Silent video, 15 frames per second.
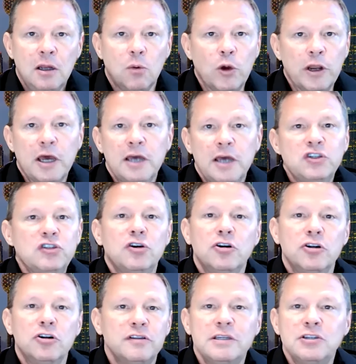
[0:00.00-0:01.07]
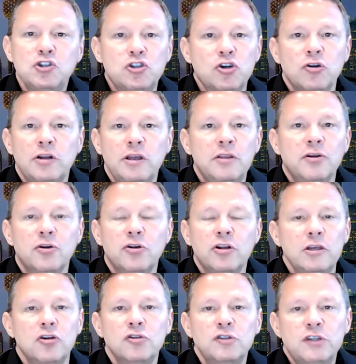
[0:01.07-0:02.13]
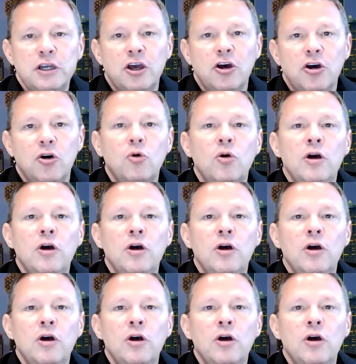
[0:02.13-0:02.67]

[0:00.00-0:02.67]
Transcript: When I started this journey 30 years ago,